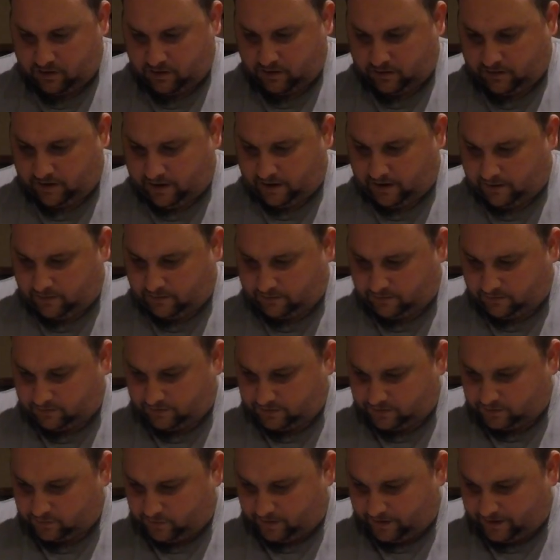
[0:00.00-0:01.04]
Now, the
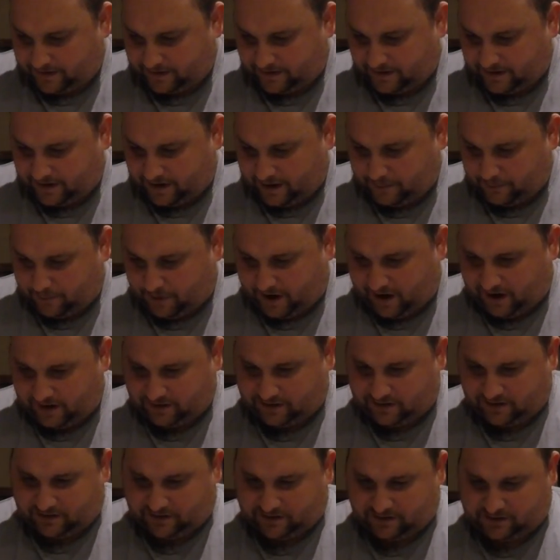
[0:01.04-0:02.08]
reason why I did not
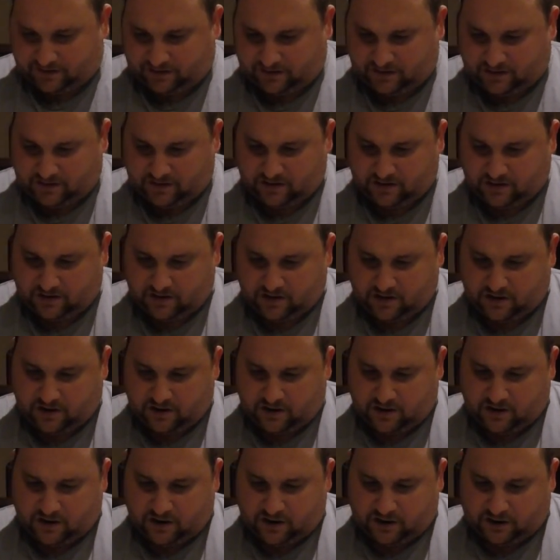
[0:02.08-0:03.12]
paint this
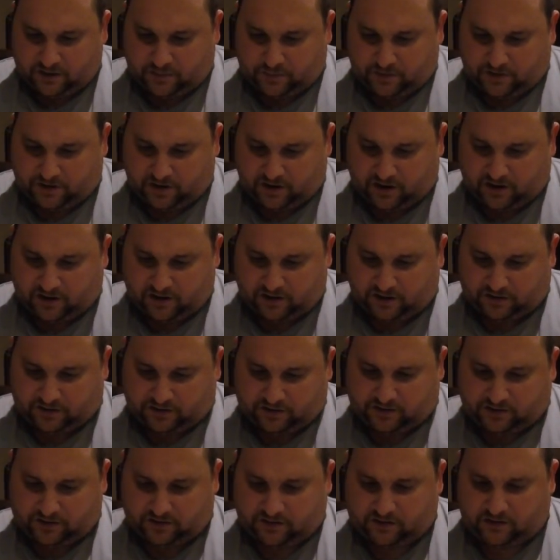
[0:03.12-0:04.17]
is
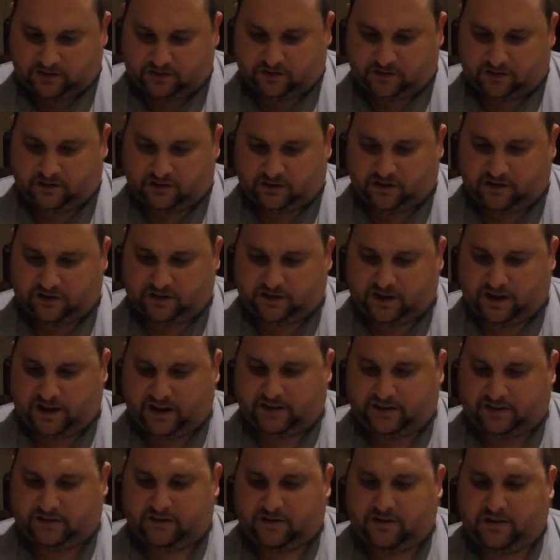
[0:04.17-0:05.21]
because these
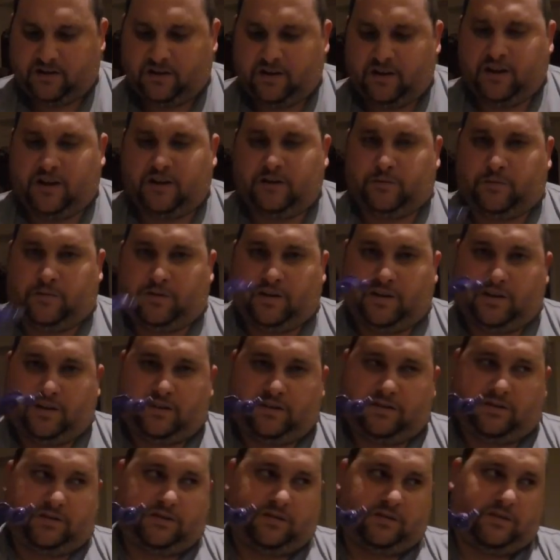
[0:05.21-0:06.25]
guys is
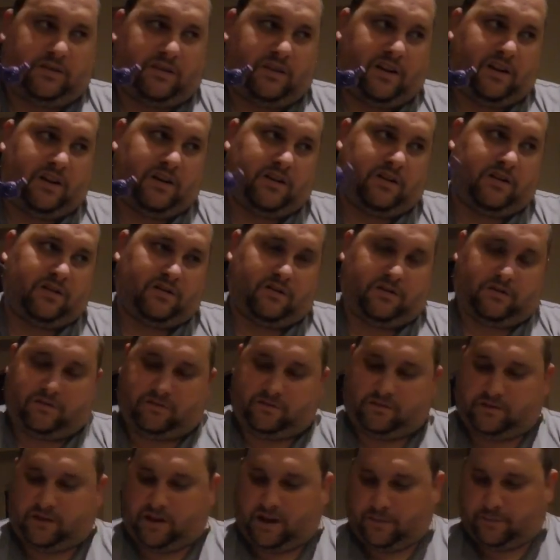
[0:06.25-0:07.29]
because they're
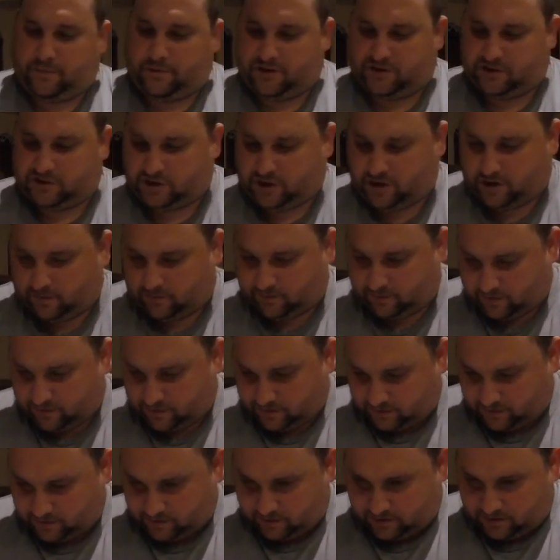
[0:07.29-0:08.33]
not being shown.
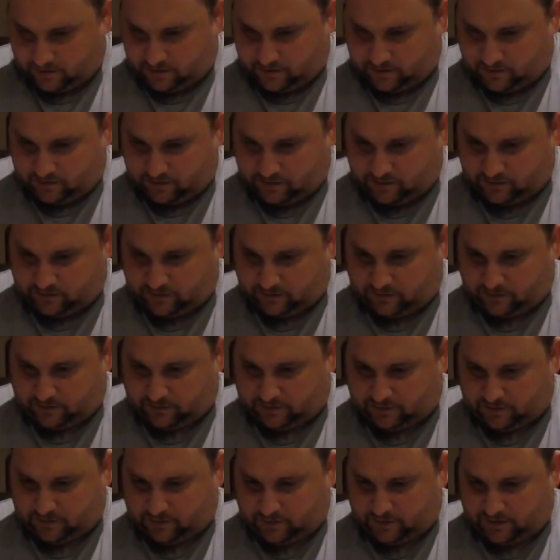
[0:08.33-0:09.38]
So there
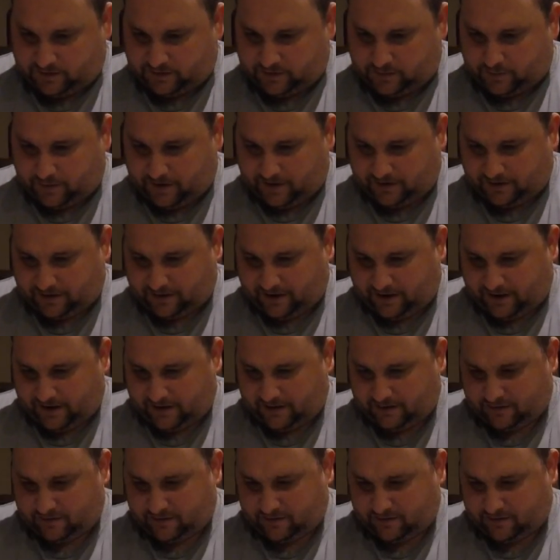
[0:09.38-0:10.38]
was no need to paint that.